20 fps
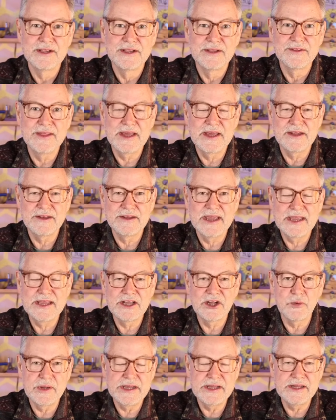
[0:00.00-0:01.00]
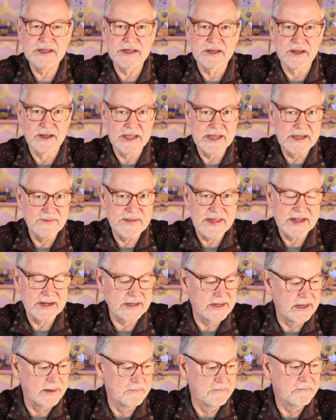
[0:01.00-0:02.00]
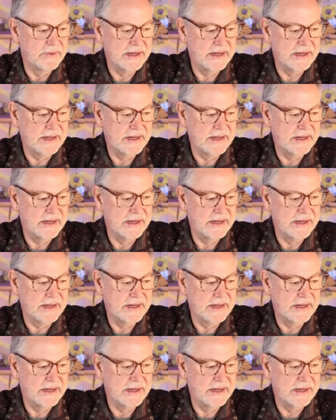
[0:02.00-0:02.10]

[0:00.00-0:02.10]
that a queen can lay in that cup,